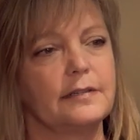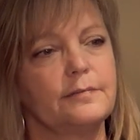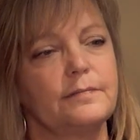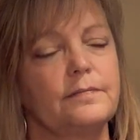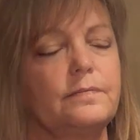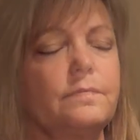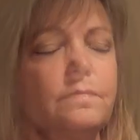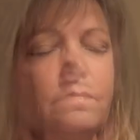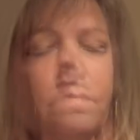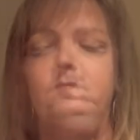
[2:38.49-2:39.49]

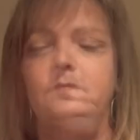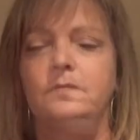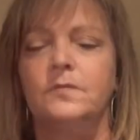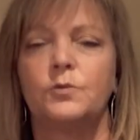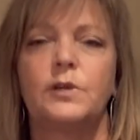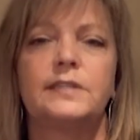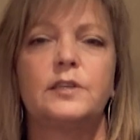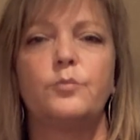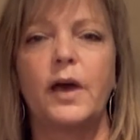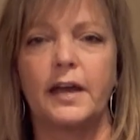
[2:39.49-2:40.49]
You want to
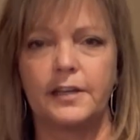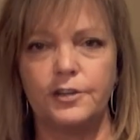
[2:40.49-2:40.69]
sit back